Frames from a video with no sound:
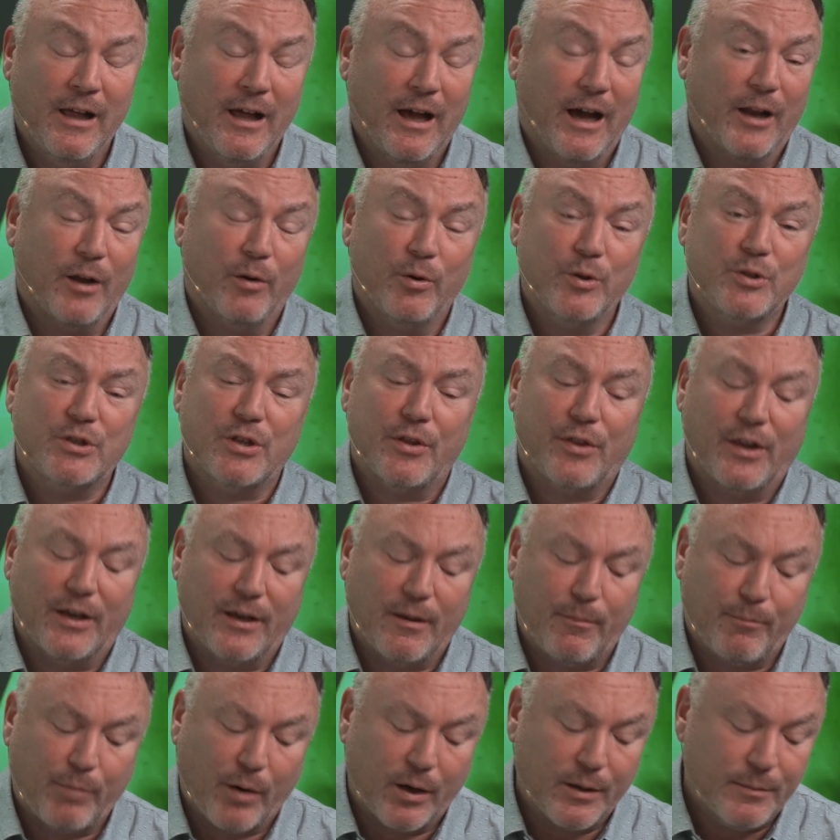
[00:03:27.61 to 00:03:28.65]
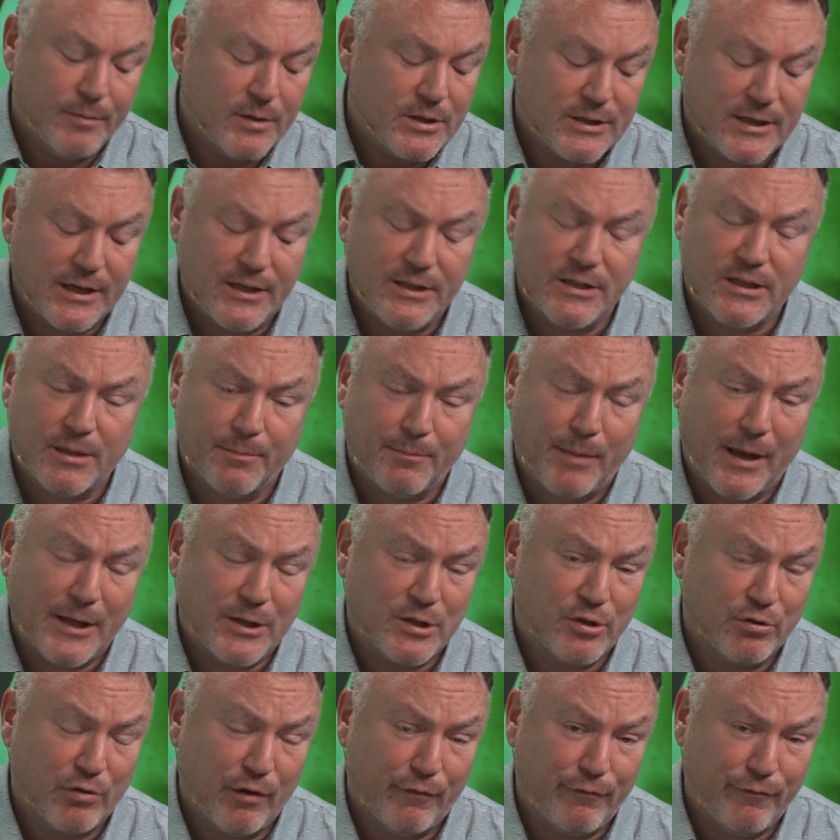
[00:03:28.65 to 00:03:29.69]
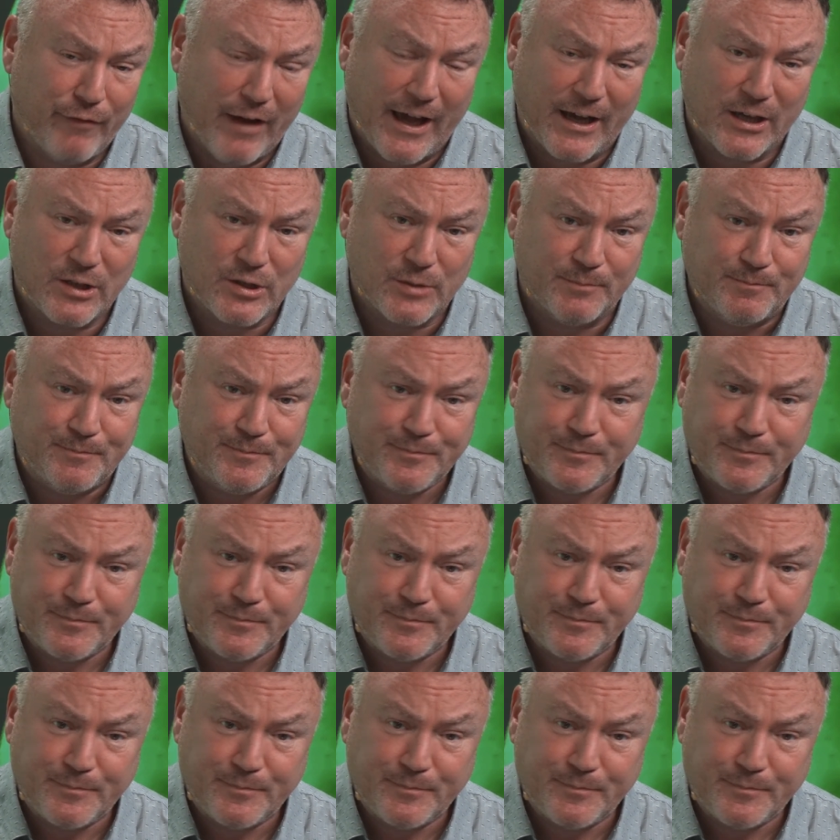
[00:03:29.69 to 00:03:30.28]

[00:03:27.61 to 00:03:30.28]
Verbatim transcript: And I also think he'd probably be seen to better effect